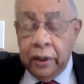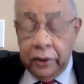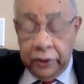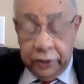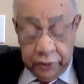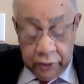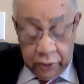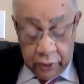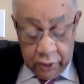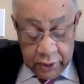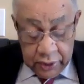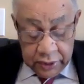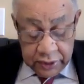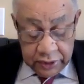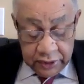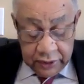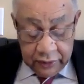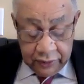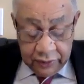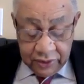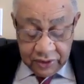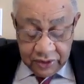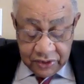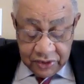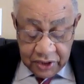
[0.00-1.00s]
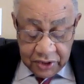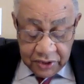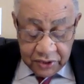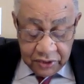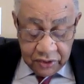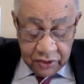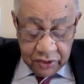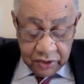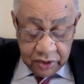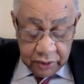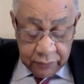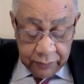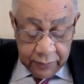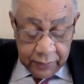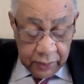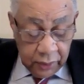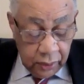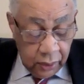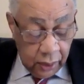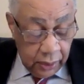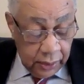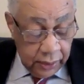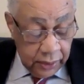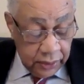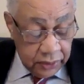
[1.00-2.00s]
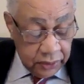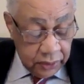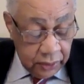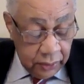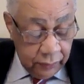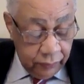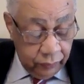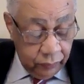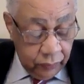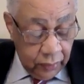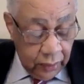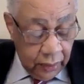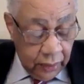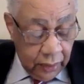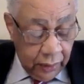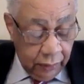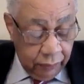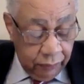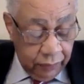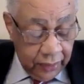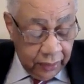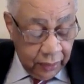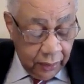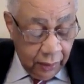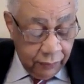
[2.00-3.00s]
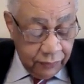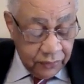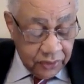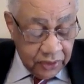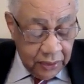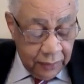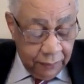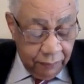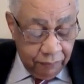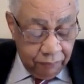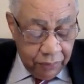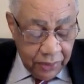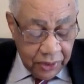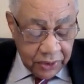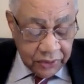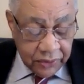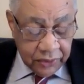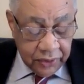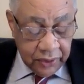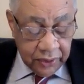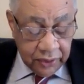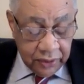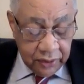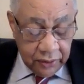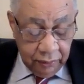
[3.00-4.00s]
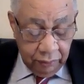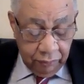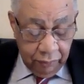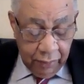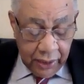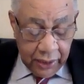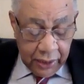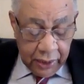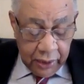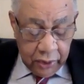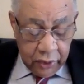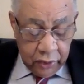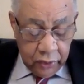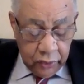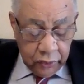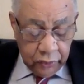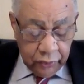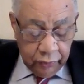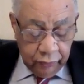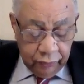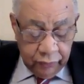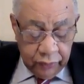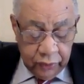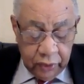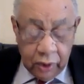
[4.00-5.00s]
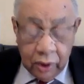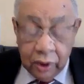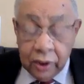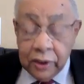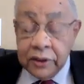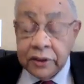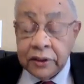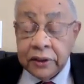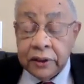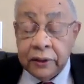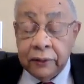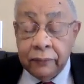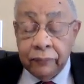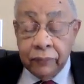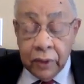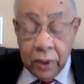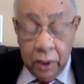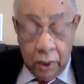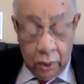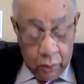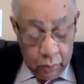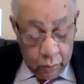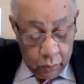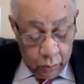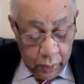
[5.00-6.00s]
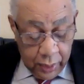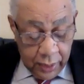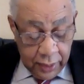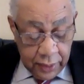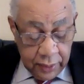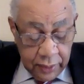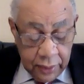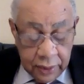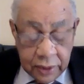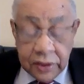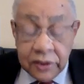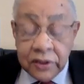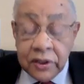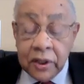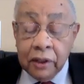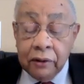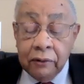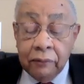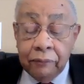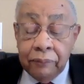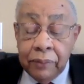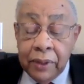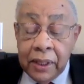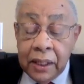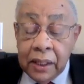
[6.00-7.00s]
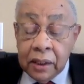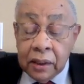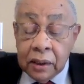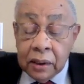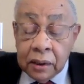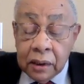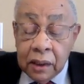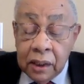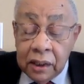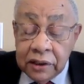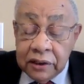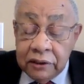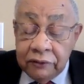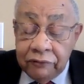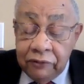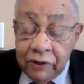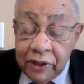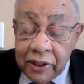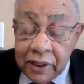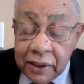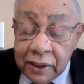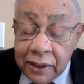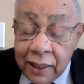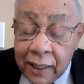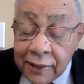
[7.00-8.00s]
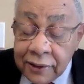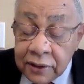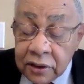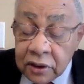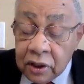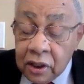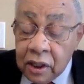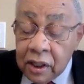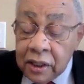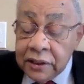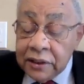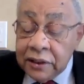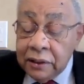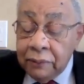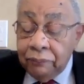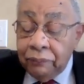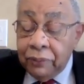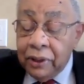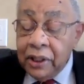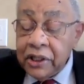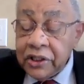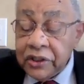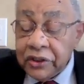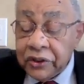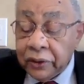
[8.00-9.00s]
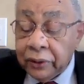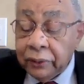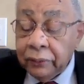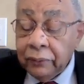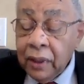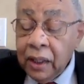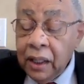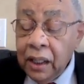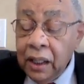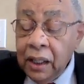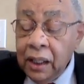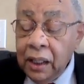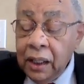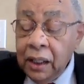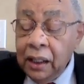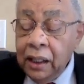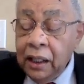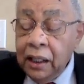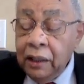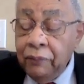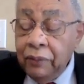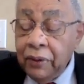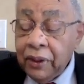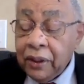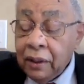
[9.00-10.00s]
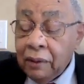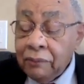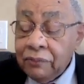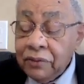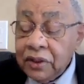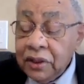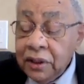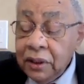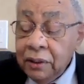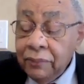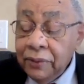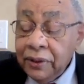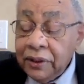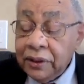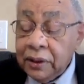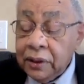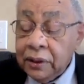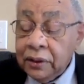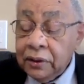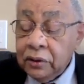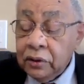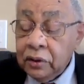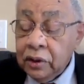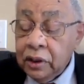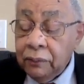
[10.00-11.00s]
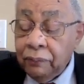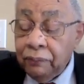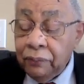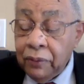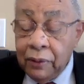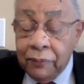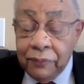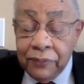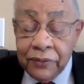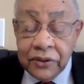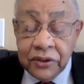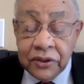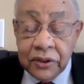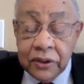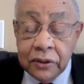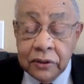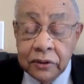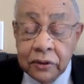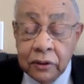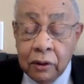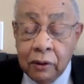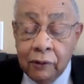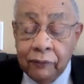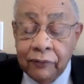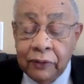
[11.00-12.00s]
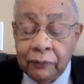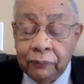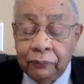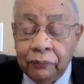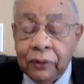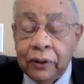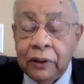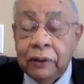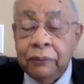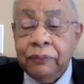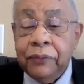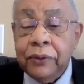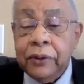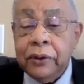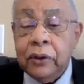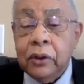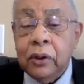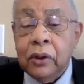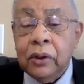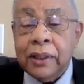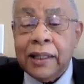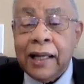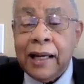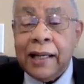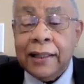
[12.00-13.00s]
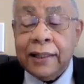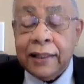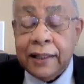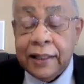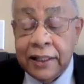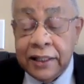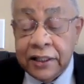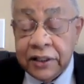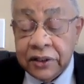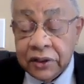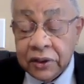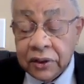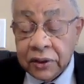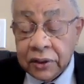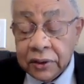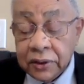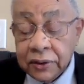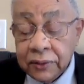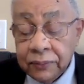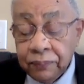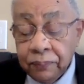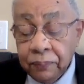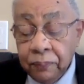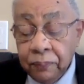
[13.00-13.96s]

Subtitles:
Theology ceases to be knowledge and becomes a business, making use of theology when, instead of being cultivated as a contemplation, it becomes limited to the purposes of the pulpit or catechesis.